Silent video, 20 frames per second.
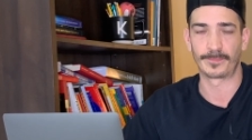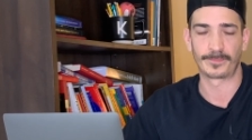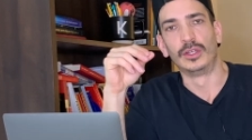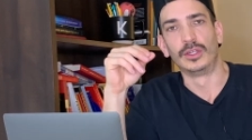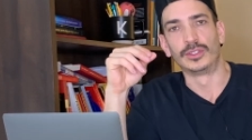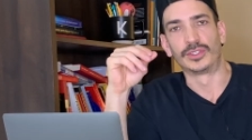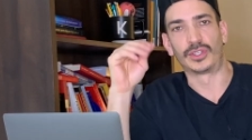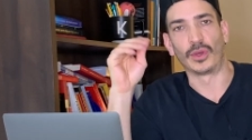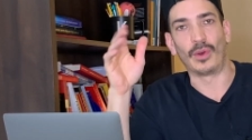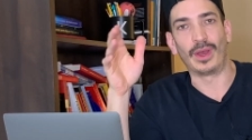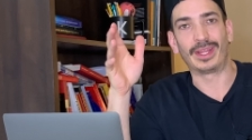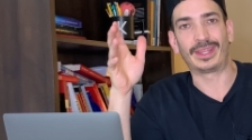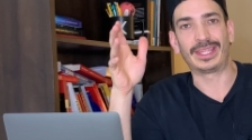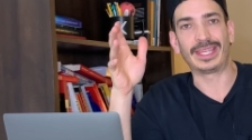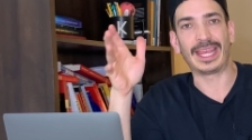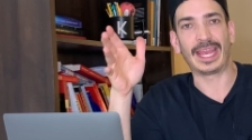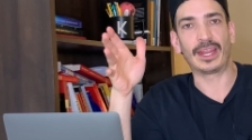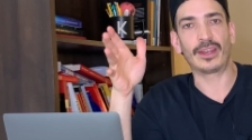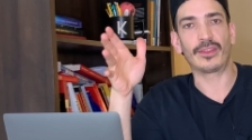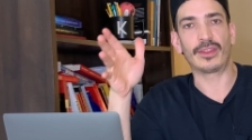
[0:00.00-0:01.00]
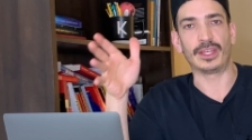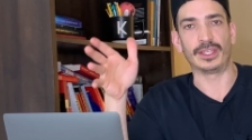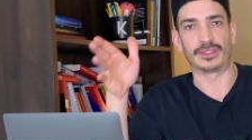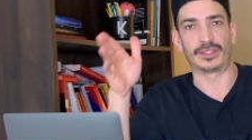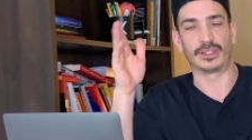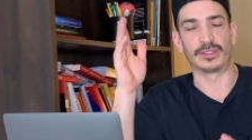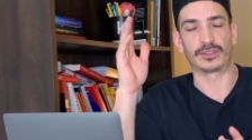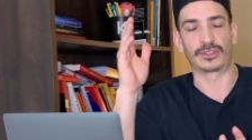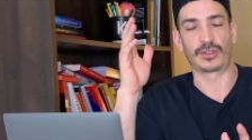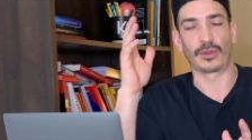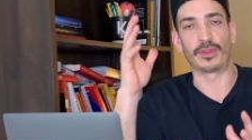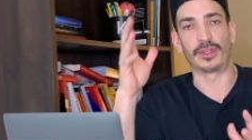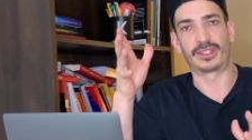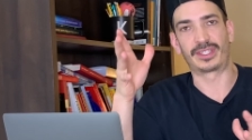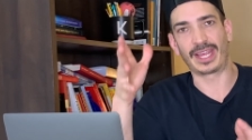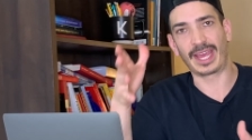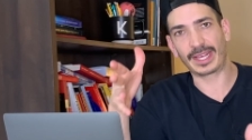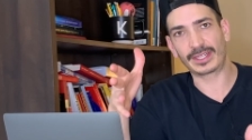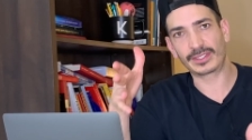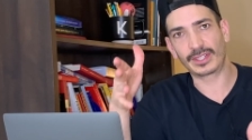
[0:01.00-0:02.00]
So at the end of these, so the
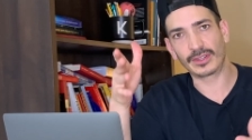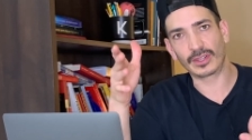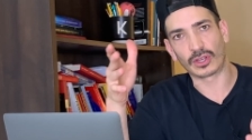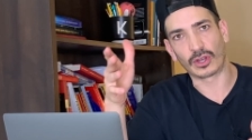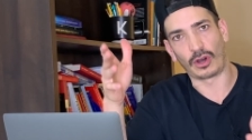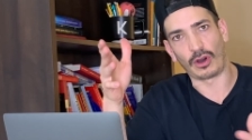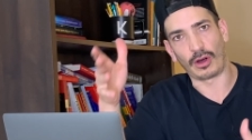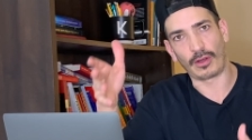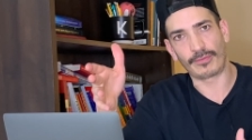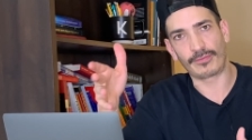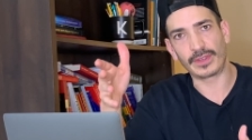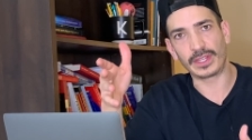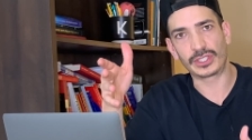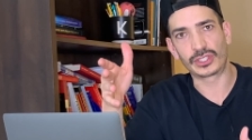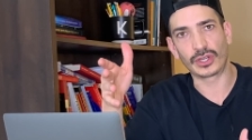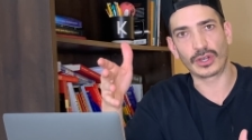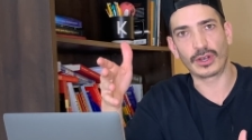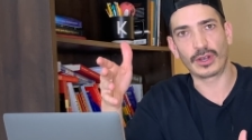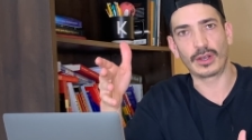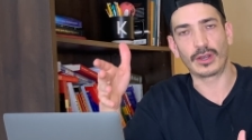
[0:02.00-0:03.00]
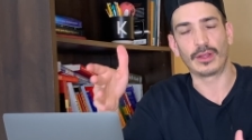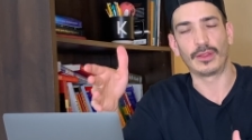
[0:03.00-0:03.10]
text and the call feature,